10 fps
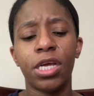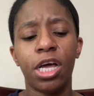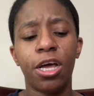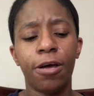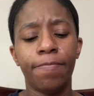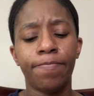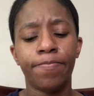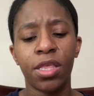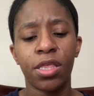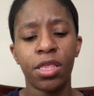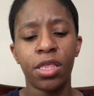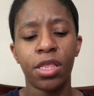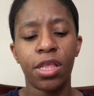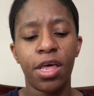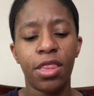
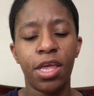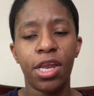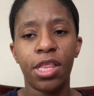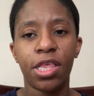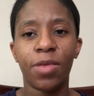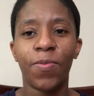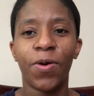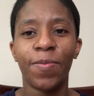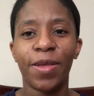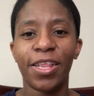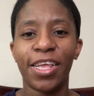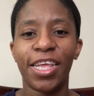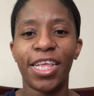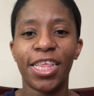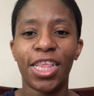At the end of this appointment,
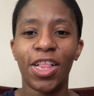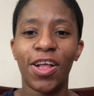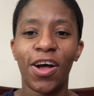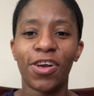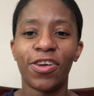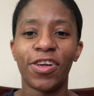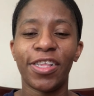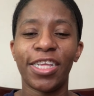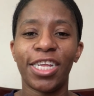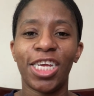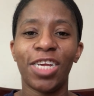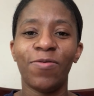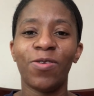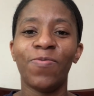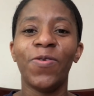his doctor said she
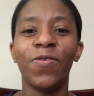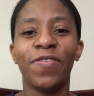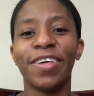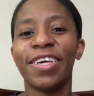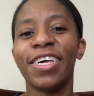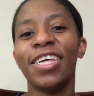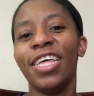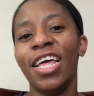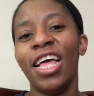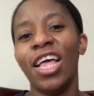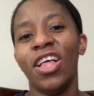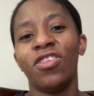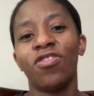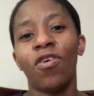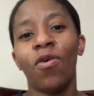was moving,
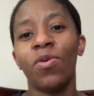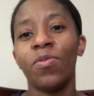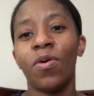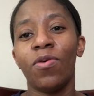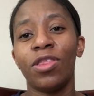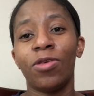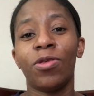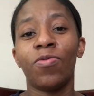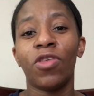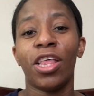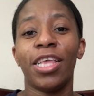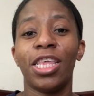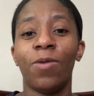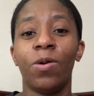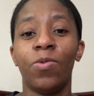so we won't. So this was the last
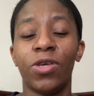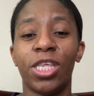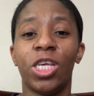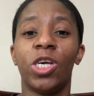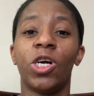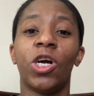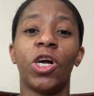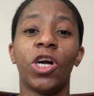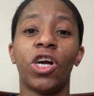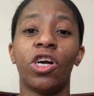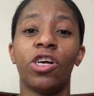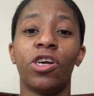time we were seeing her.